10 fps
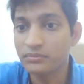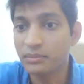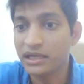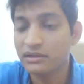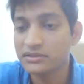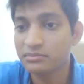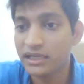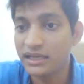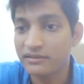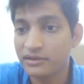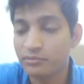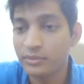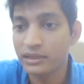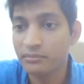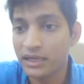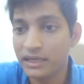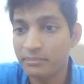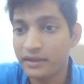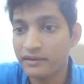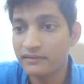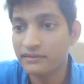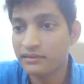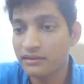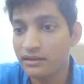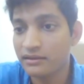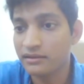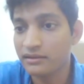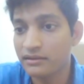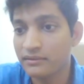the mentors in my life have been my parents and